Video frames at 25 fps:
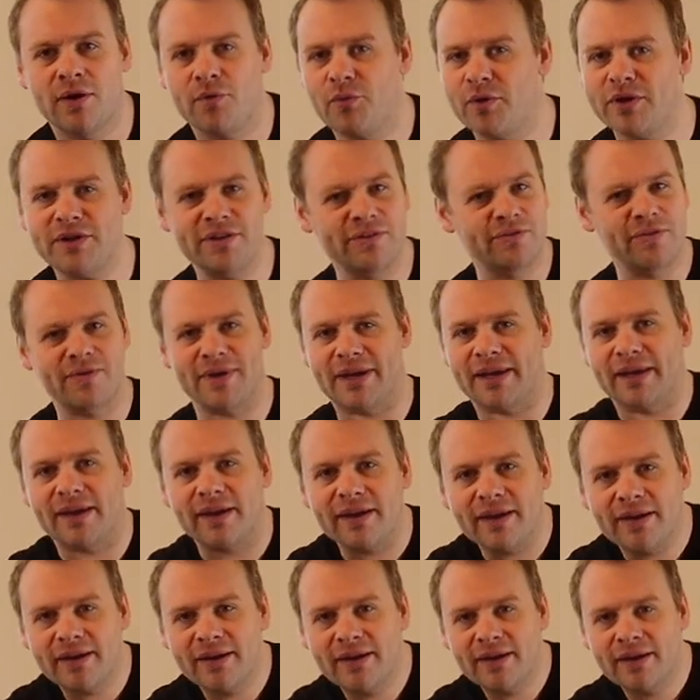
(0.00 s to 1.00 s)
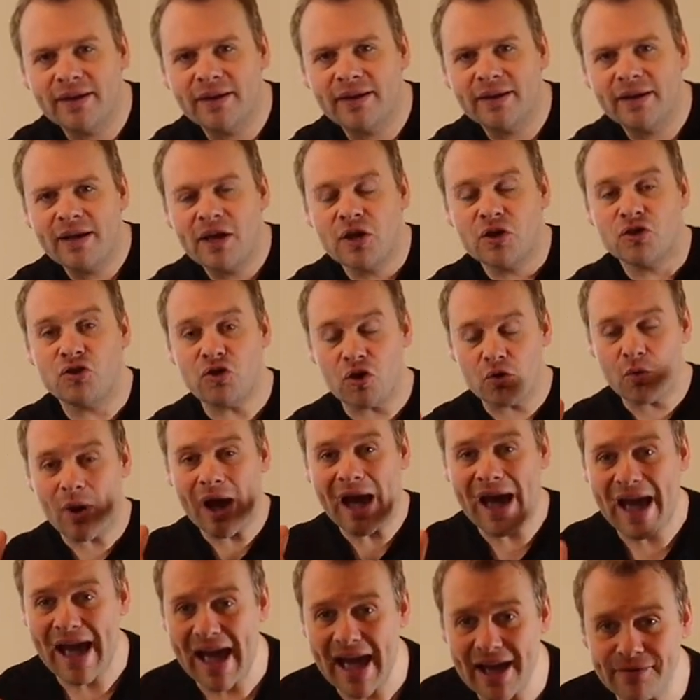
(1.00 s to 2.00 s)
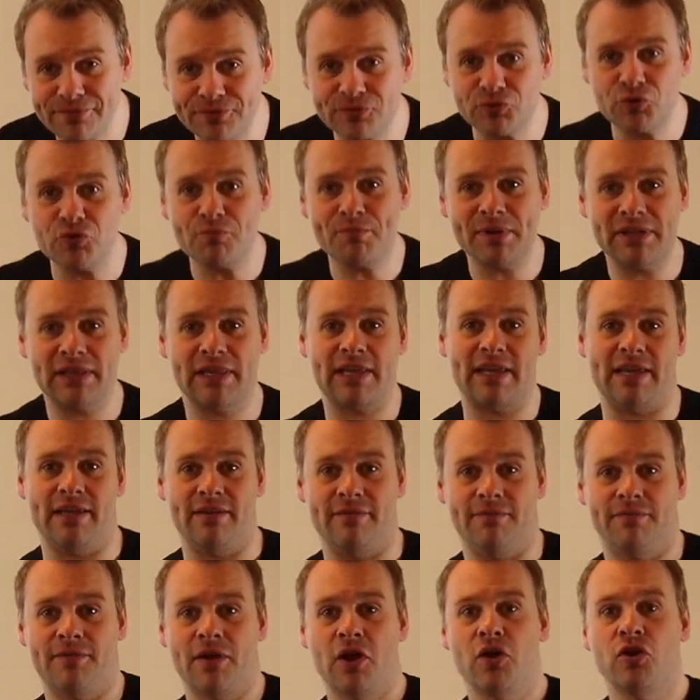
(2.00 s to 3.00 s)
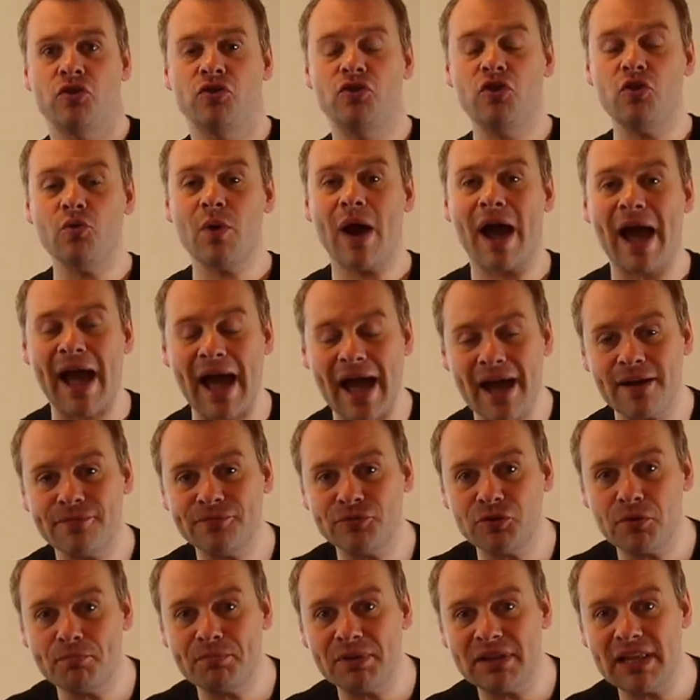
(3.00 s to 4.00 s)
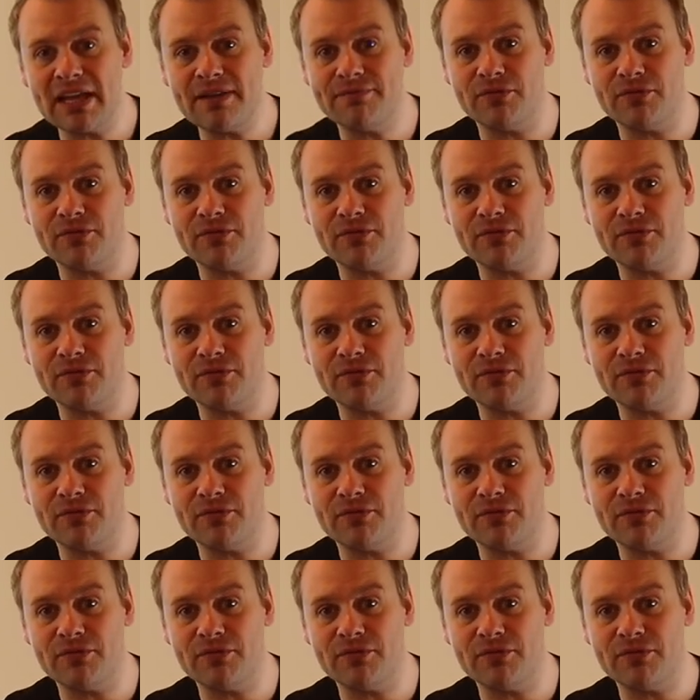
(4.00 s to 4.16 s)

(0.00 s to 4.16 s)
What are you doing? You have to believe. You have to